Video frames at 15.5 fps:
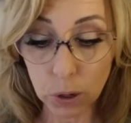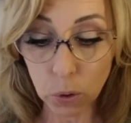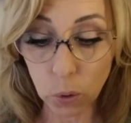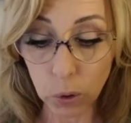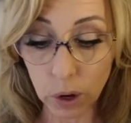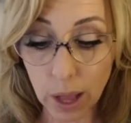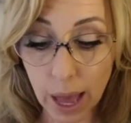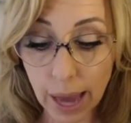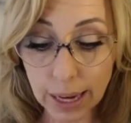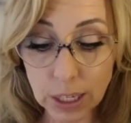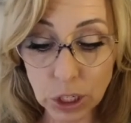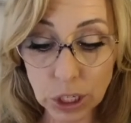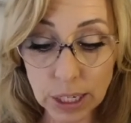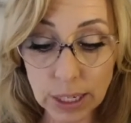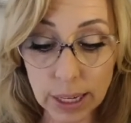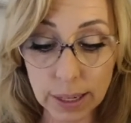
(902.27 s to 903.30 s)
oral
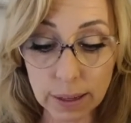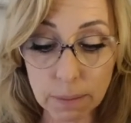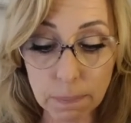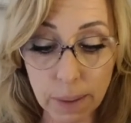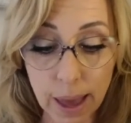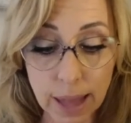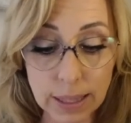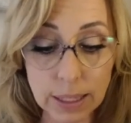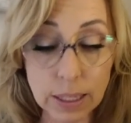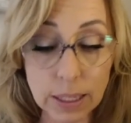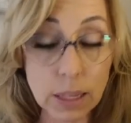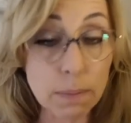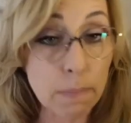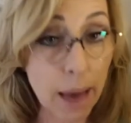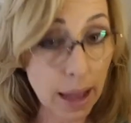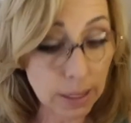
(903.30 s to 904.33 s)
hygiene. It
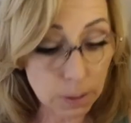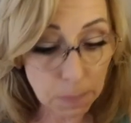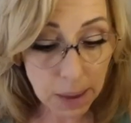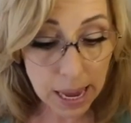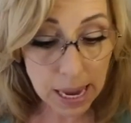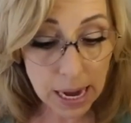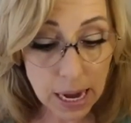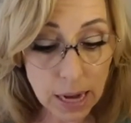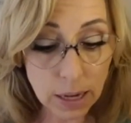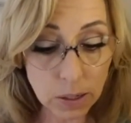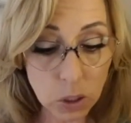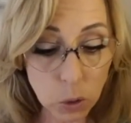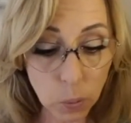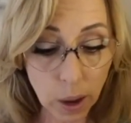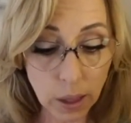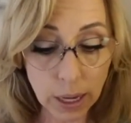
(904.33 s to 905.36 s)
combats pain and
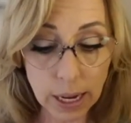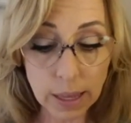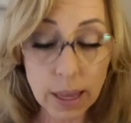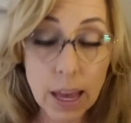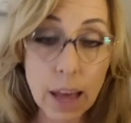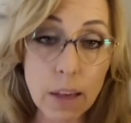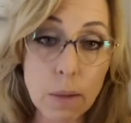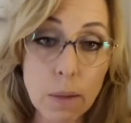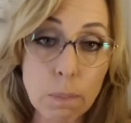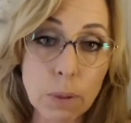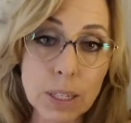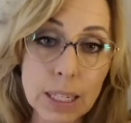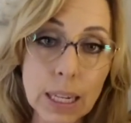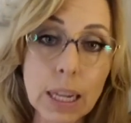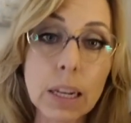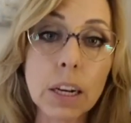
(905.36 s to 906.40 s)
swelling,
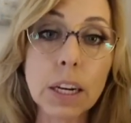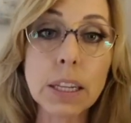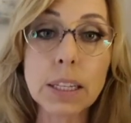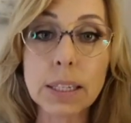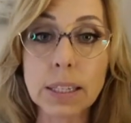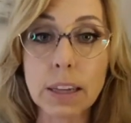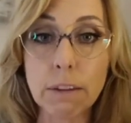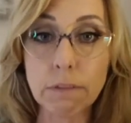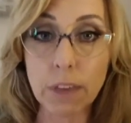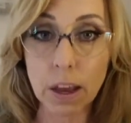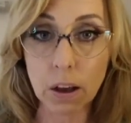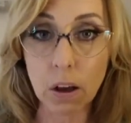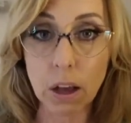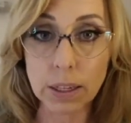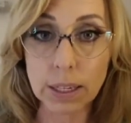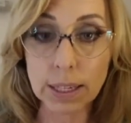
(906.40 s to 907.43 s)
particularly the stuff that
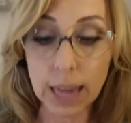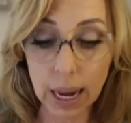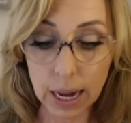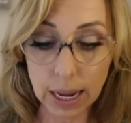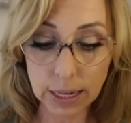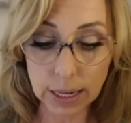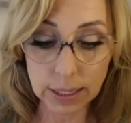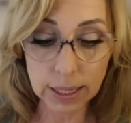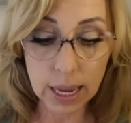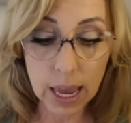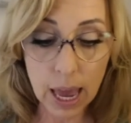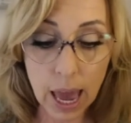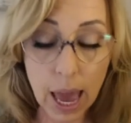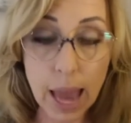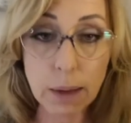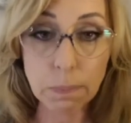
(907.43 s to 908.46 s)
causes headaches
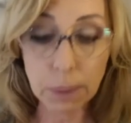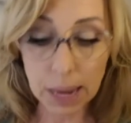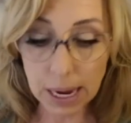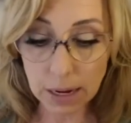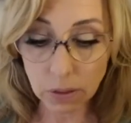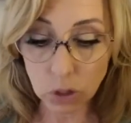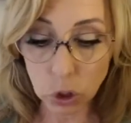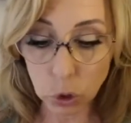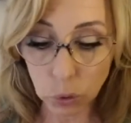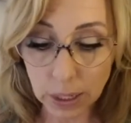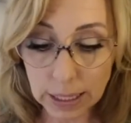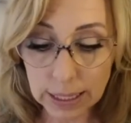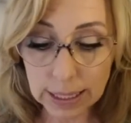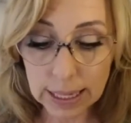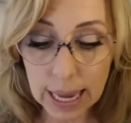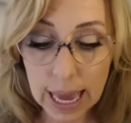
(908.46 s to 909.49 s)
and pain in the
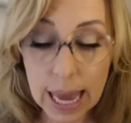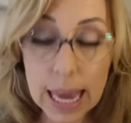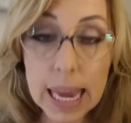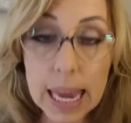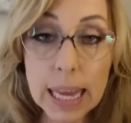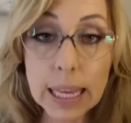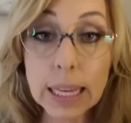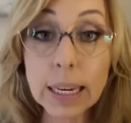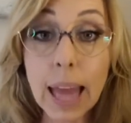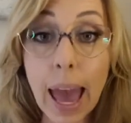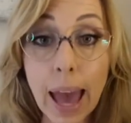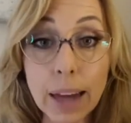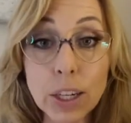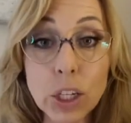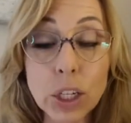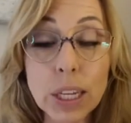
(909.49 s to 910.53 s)
joints. It can
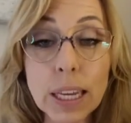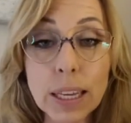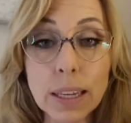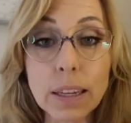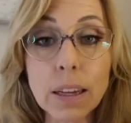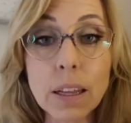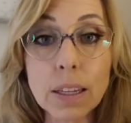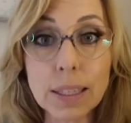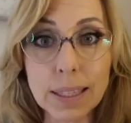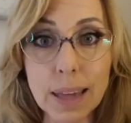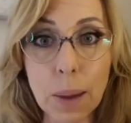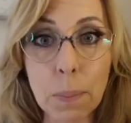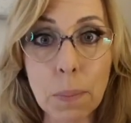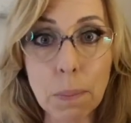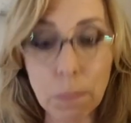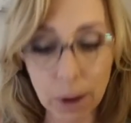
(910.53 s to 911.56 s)
actually kill
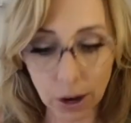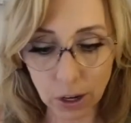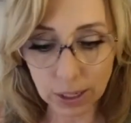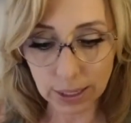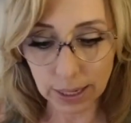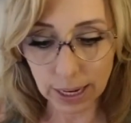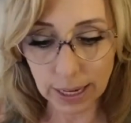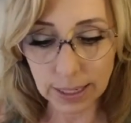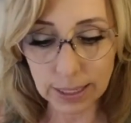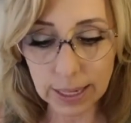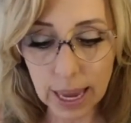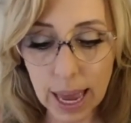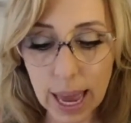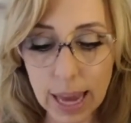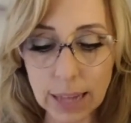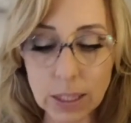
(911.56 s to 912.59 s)
some parasites.
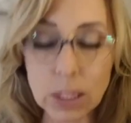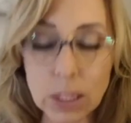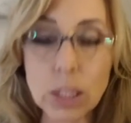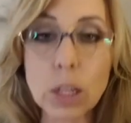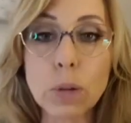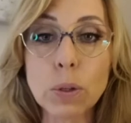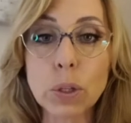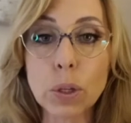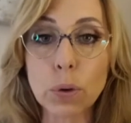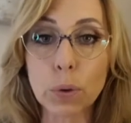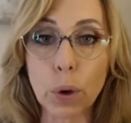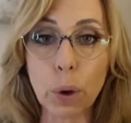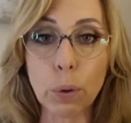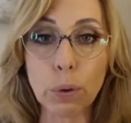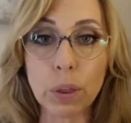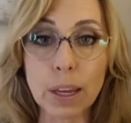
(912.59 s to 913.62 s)
It slows the
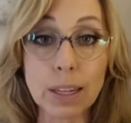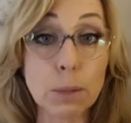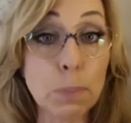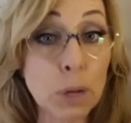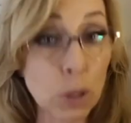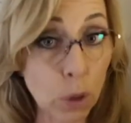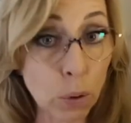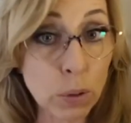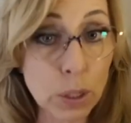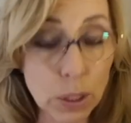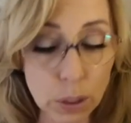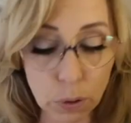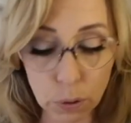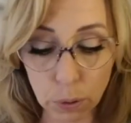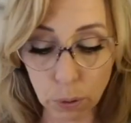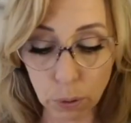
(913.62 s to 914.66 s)
growth. It's been known to
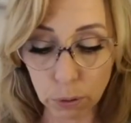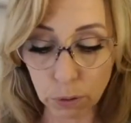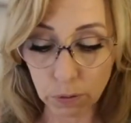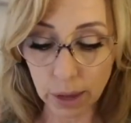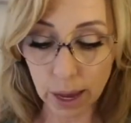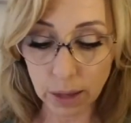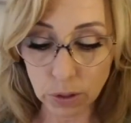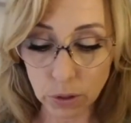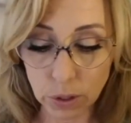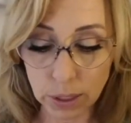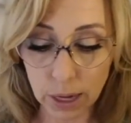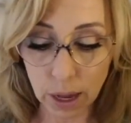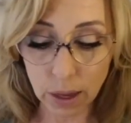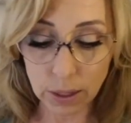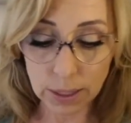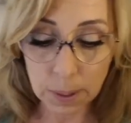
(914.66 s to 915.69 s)
slow the growth of cancer
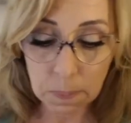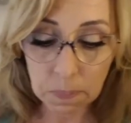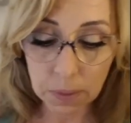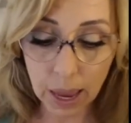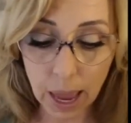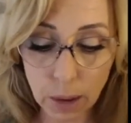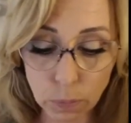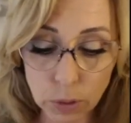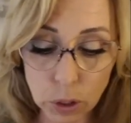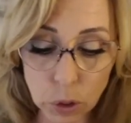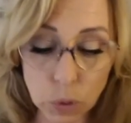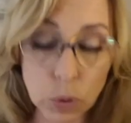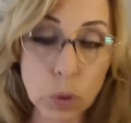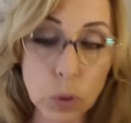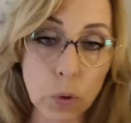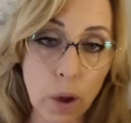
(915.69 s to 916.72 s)
cells and
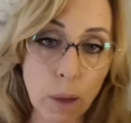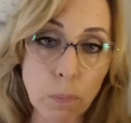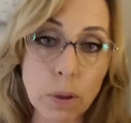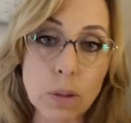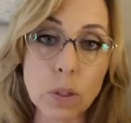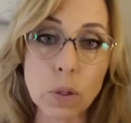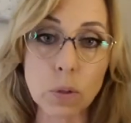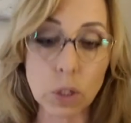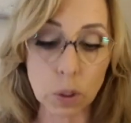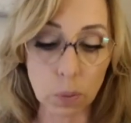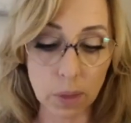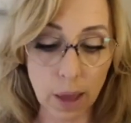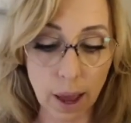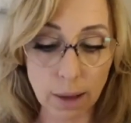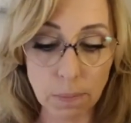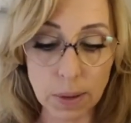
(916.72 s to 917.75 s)
reduce cramping associated
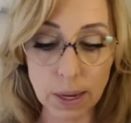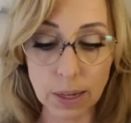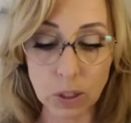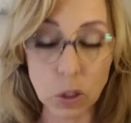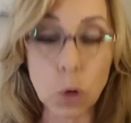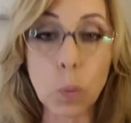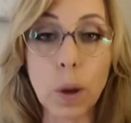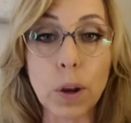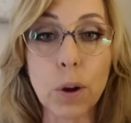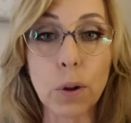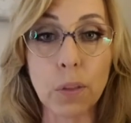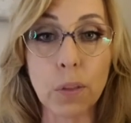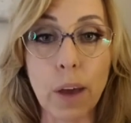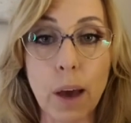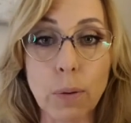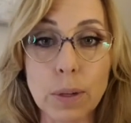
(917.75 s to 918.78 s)
with IBS. No wonder
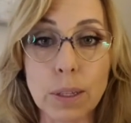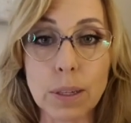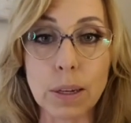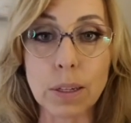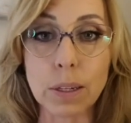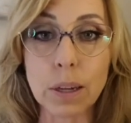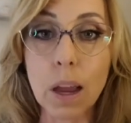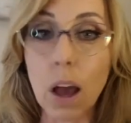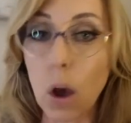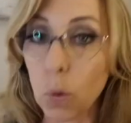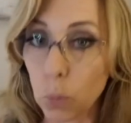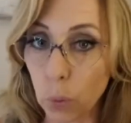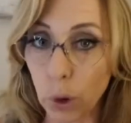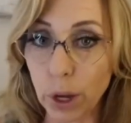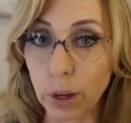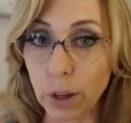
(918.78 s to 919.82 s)
that was such a
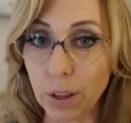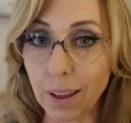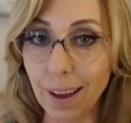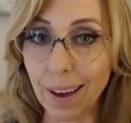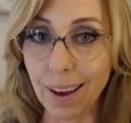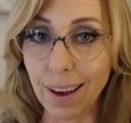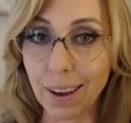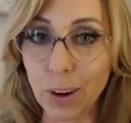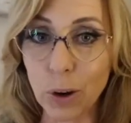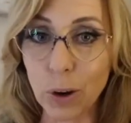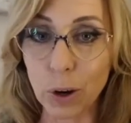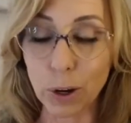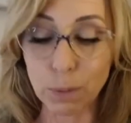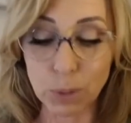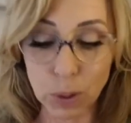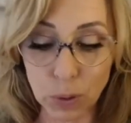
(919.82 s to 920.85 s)
royal
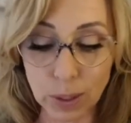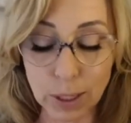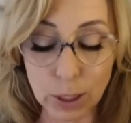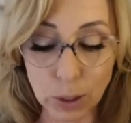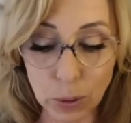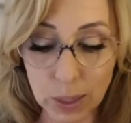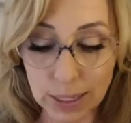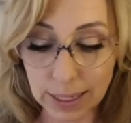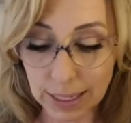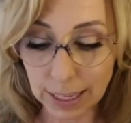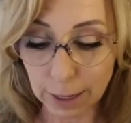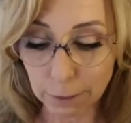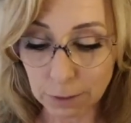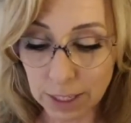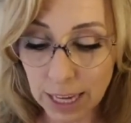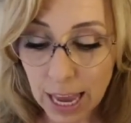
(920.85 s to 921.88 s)
herb to include as a
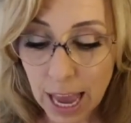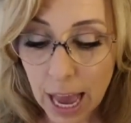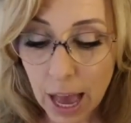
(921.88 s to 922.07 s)
gift.